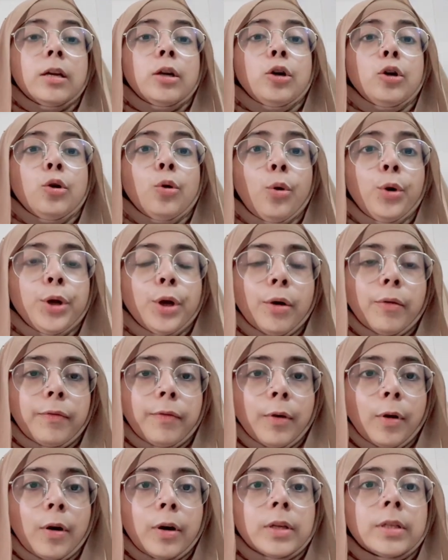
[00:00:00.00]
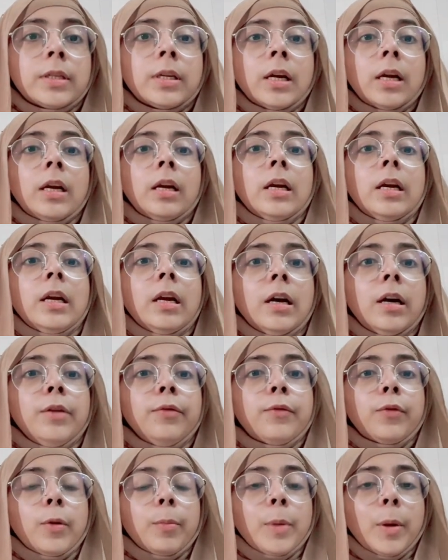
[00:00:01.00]
Know your flaws,
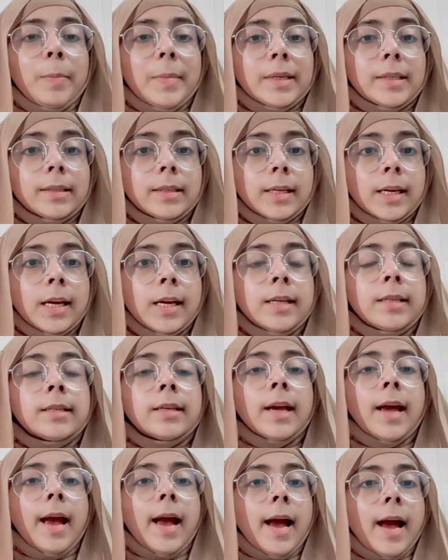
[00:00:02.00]
learn from your mistakes,